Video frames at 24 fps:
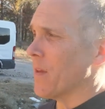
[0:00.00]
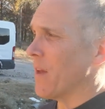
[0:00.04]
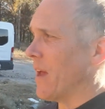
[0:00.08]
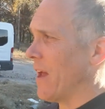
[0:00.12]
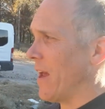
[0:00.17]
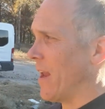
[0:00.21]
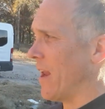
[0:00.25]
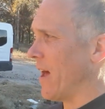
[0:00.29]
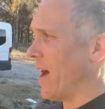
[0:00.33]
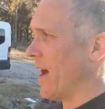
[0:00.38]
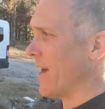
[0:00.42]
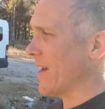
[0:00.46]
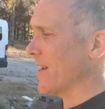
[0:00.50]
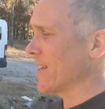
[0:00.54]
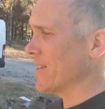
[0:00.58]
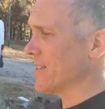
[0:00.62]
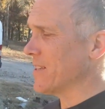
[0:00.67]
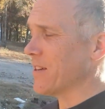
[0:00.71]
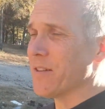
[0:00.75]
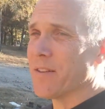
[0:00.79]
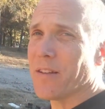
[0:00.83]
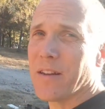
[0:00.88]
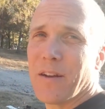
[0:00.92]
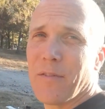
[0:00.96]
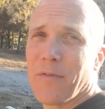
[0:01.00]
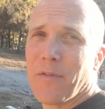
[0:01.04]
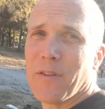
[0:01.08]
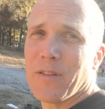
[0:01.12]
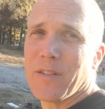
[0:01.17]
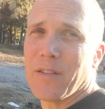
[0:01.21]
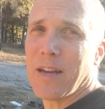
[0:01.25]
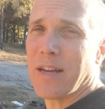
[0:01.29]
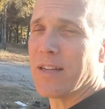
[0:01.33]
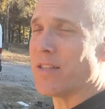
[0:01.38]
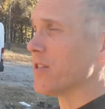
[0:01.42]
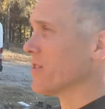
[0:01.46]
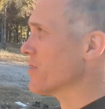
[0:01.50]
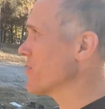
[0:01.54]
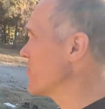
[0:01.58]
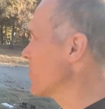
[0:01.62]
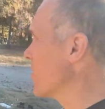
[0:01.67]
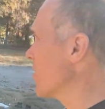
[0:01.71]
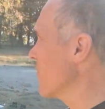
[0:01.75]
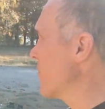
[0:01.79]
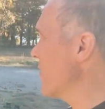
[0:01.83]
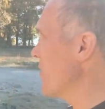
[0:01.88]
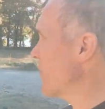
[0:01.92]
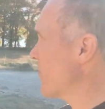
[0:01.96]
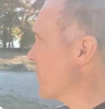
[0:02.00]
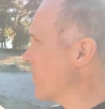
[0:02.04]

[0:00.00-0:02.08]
And I can tell the difference. I just drove it